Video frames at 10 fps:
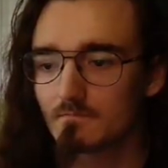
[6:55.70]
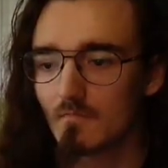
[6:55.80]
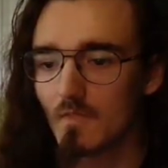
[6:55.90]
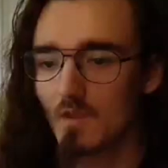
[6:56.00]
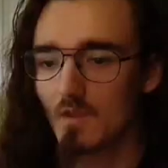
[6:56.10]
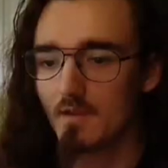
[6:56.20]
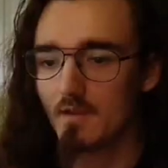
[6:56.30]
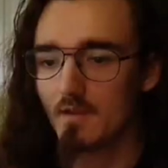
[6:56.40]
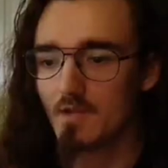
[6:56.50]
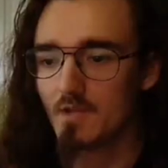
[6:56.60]
I can
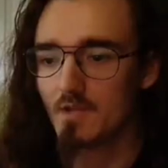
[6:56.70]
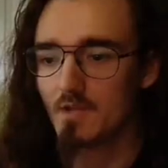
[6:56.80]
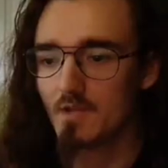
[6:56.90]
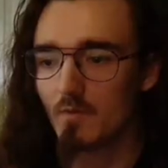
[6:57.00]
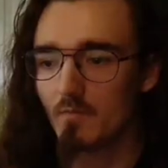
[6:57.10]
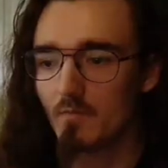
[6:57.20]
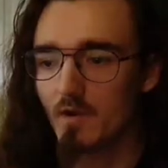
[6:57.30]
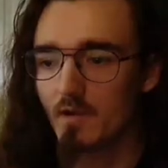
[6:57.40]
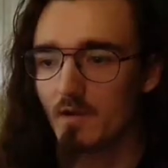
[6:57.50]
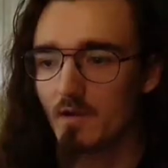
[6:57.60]
attack right away with
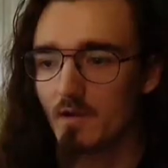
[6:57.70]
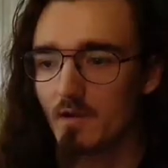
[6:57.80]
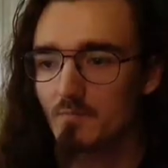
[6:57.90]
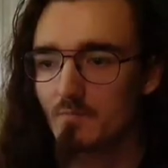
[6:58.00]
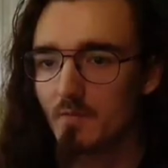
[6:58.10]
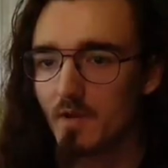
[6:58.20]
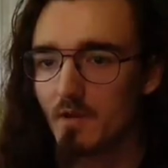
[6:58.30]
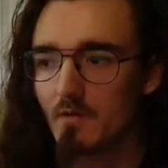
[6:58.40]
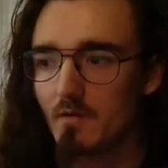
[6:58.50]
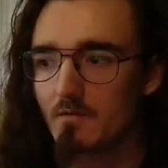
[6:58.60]
Pyke. I'll use Bloodbait
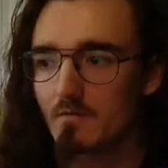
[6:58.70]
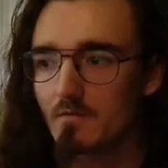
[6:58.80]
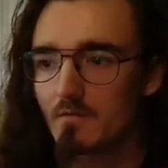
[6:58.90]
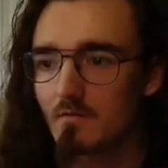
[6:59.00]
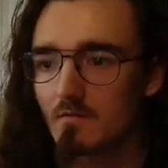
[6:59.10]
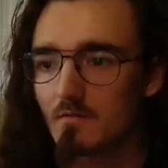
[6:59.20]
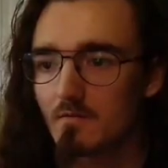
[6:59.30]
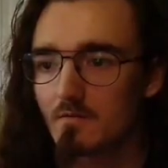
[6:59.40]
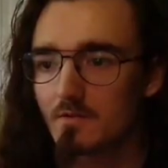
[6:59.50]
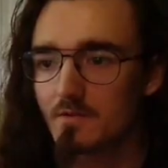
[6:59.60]
here,
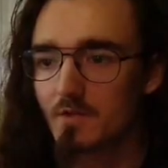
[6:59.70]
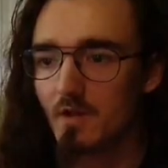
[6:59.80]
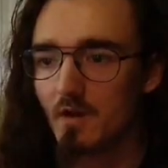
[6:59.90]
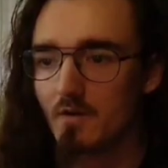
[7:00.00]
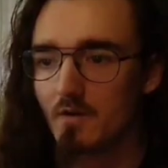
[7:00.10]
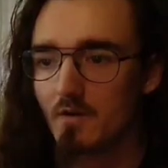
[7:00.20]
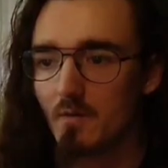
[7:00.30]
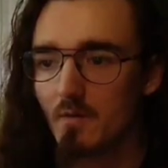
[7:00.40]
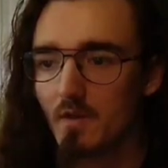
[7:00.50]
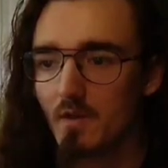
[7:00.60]
just to guarantee that
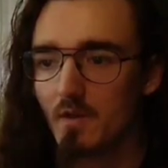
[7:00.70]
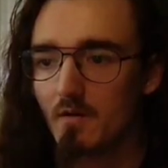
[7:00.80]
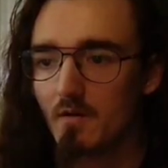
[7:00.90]
we get Lurk.